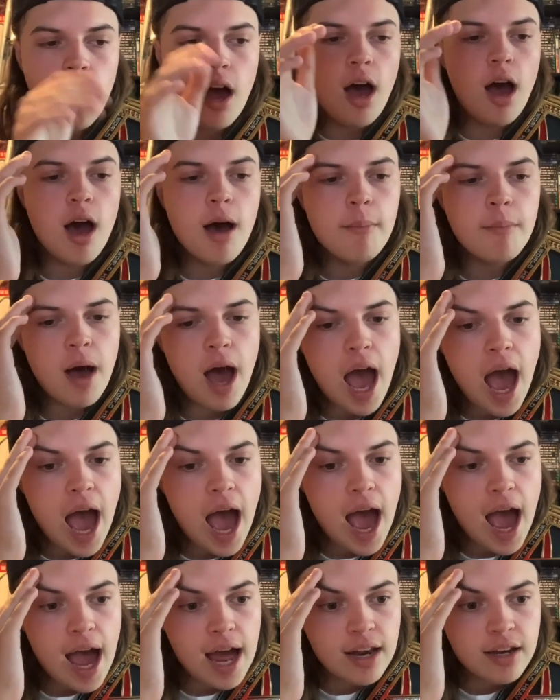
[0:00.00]

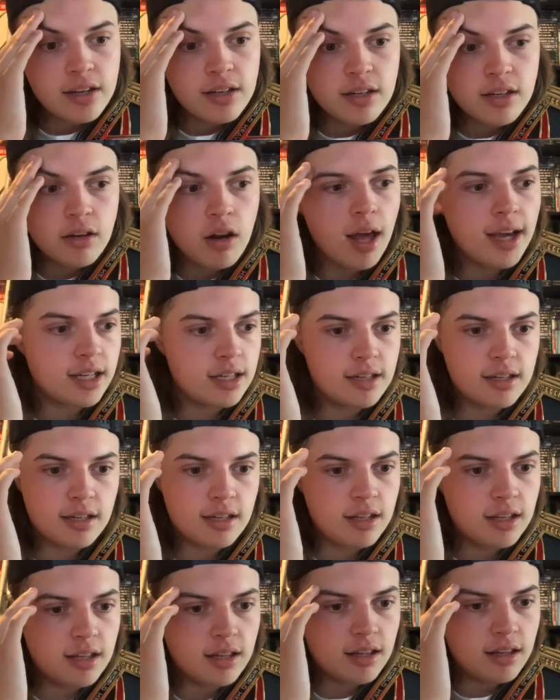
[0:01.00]
There
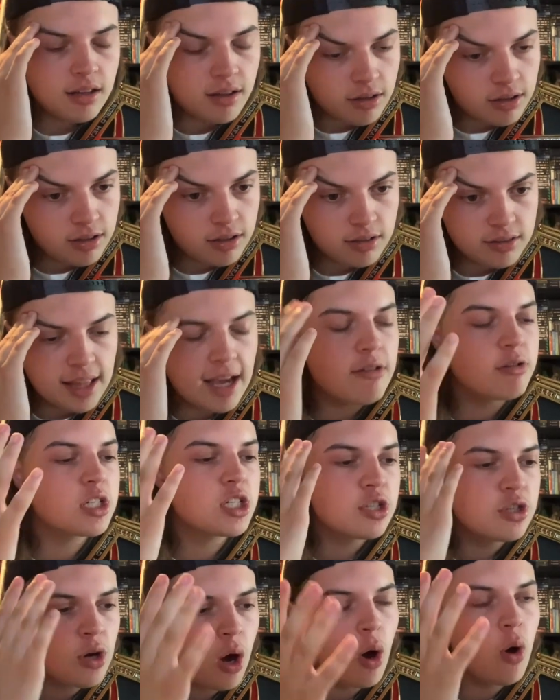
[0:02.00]
is
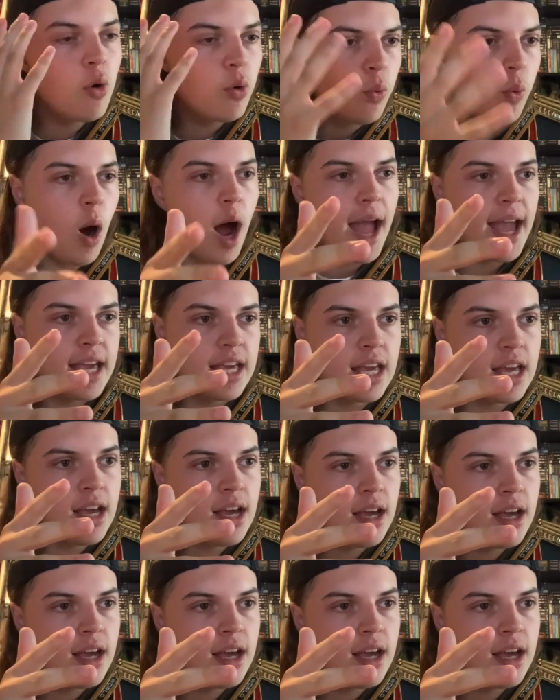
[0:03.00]
no way.